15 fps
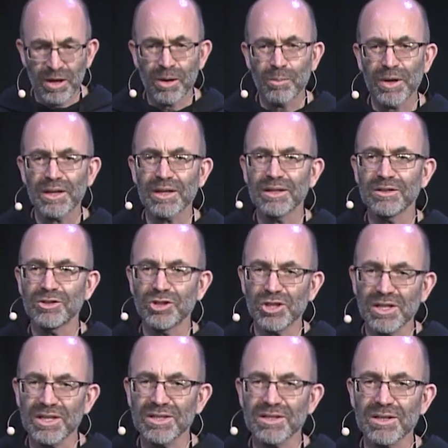but in
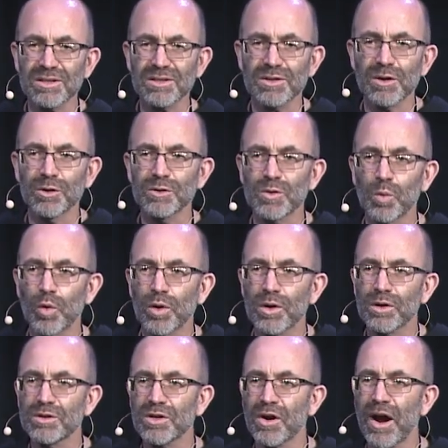Jesus, those
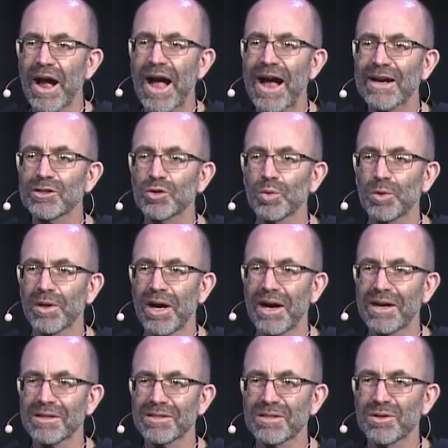words are
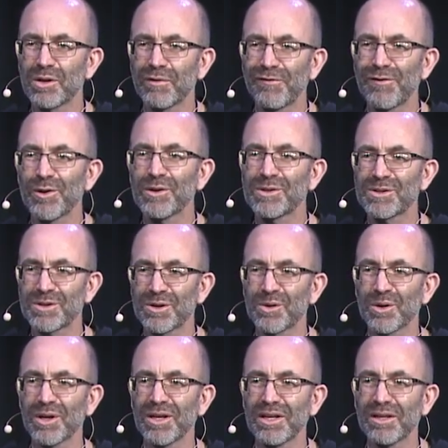actualized to the fullest
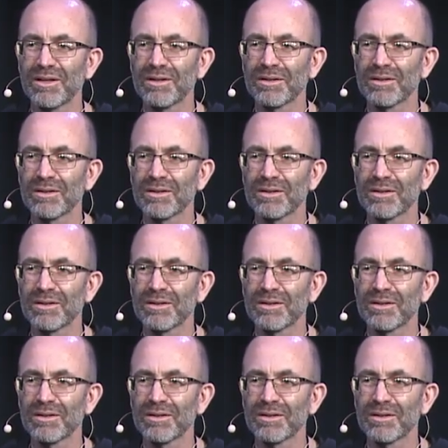degree.